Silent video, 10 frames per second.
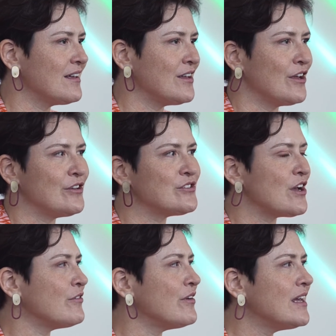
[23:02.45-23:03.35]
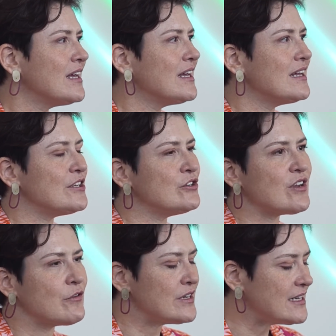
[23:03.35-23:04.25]
You know, you don't
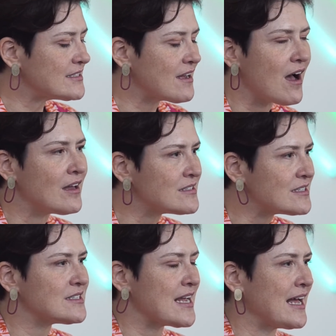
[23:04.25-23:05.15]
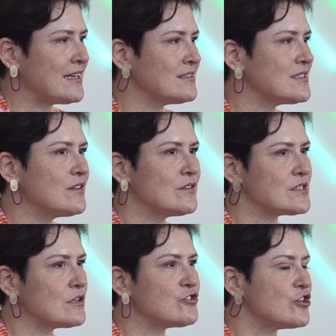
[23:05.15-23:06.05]
need to understand the
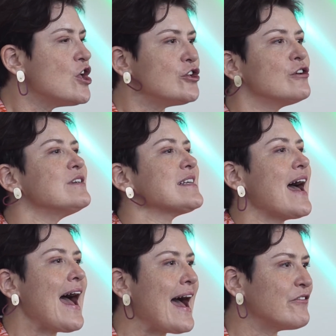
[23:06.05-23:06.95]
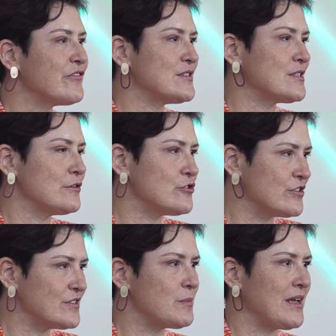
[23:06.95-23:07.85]
solution. You don't need to have the
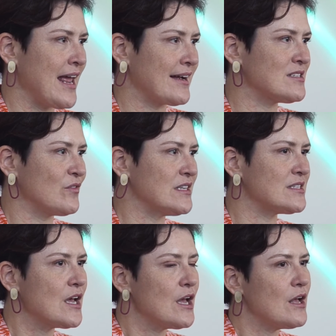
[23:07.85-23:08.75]
solution to be an activist.